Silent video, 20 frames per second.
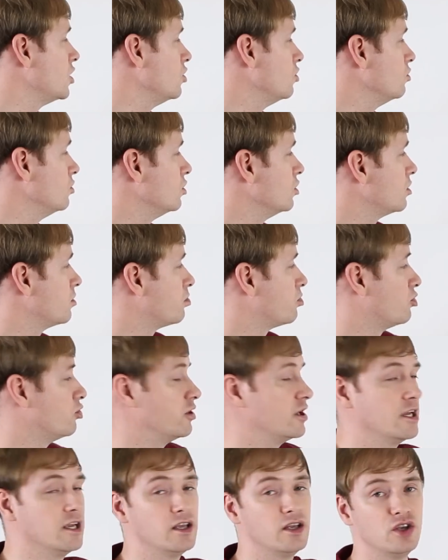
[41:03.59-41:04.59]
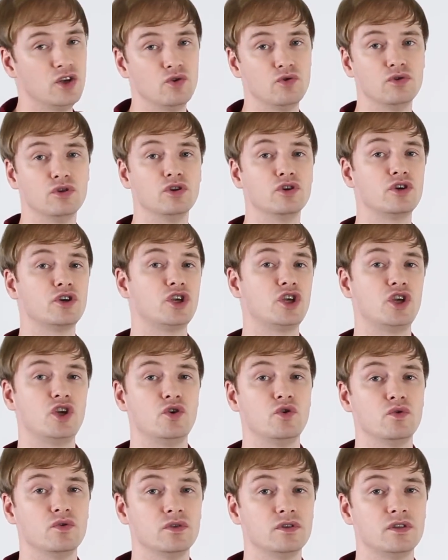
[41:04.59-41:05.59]
You look pretty. You look
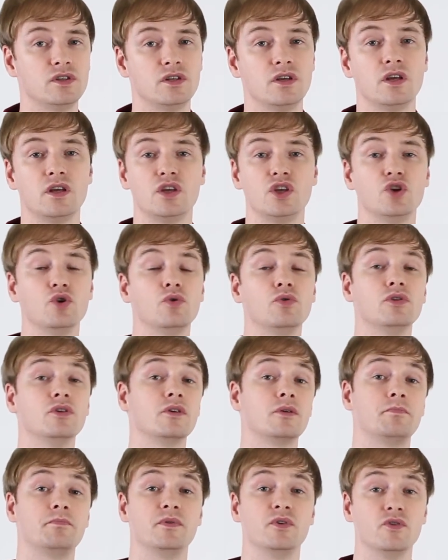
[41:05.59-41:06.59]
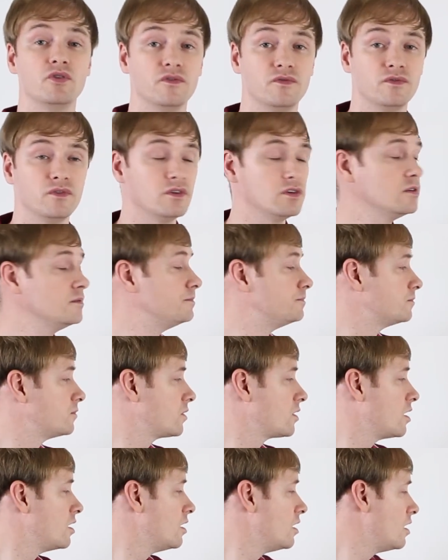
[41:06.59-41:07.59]
cute. You look beautiful.
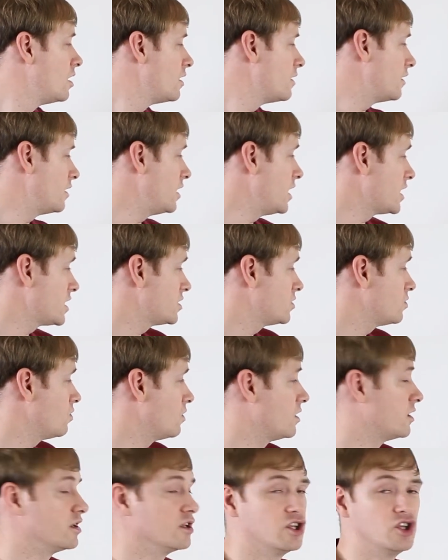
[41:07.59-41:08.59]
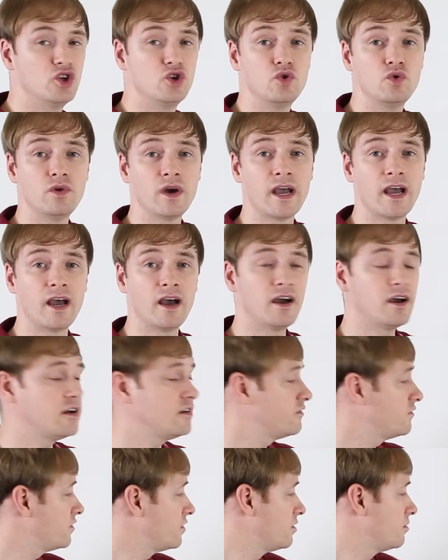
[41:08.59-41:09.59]
The next one, you
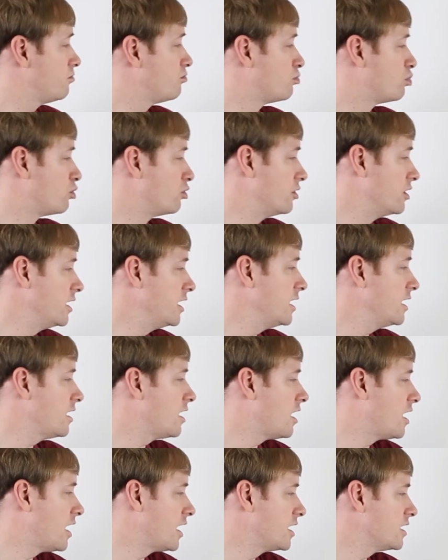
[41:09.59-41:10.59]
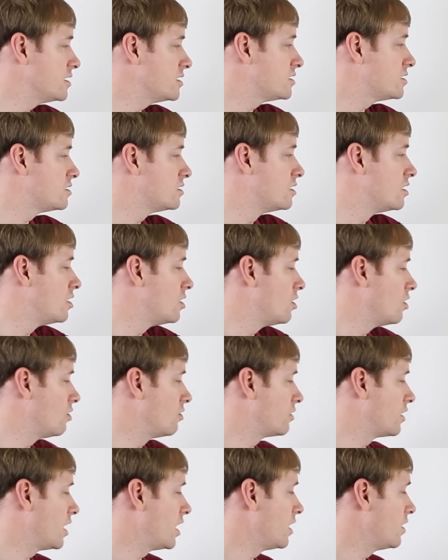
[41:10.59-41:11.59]
have pretty eyes.
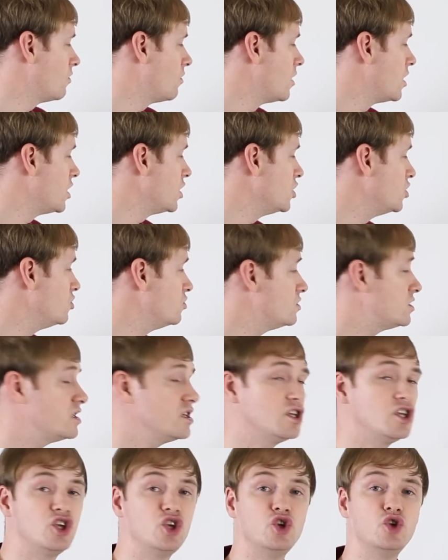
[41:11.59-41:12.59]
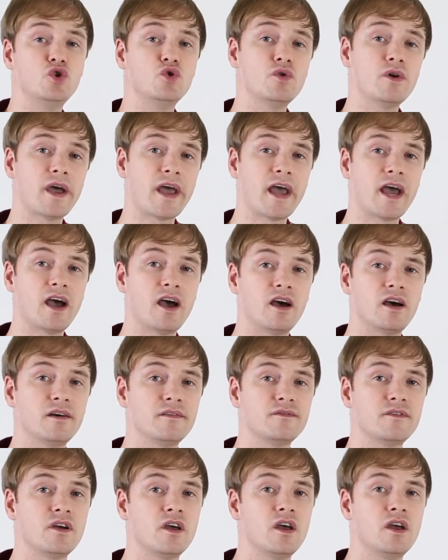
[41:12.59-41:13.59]
Okay, using you
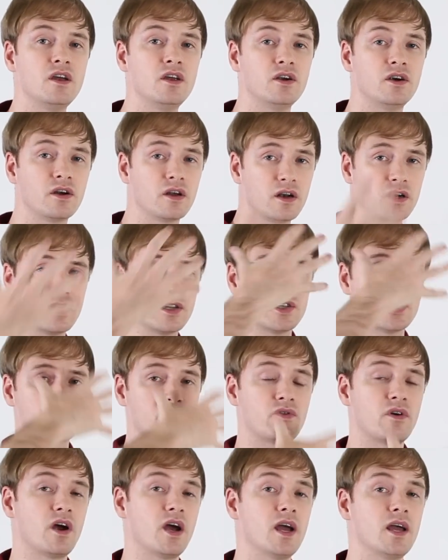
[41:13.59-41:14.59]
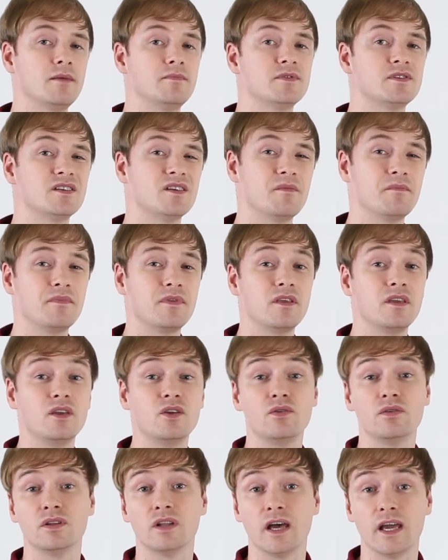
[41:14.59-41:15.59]
have, you're going to describe something
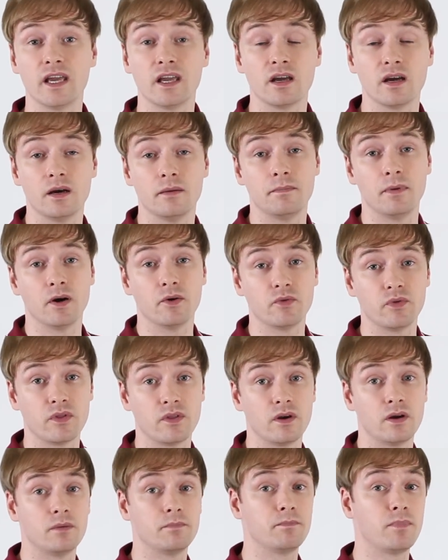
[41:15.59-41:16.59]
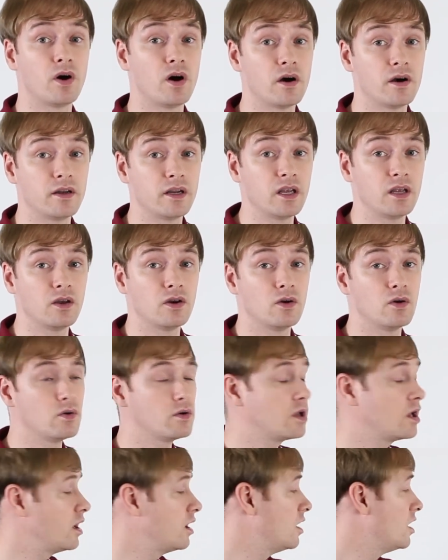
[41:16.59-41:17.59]
you like about their body.
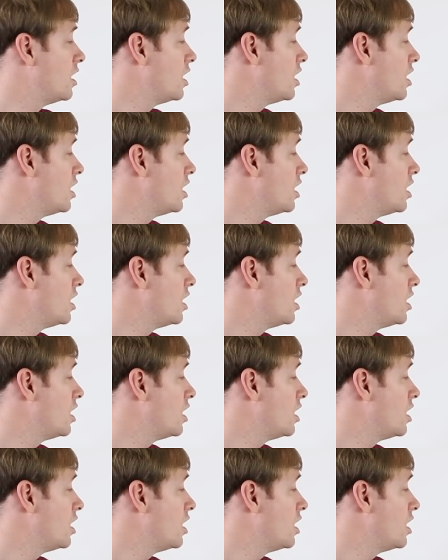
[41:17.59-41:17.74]
Okay,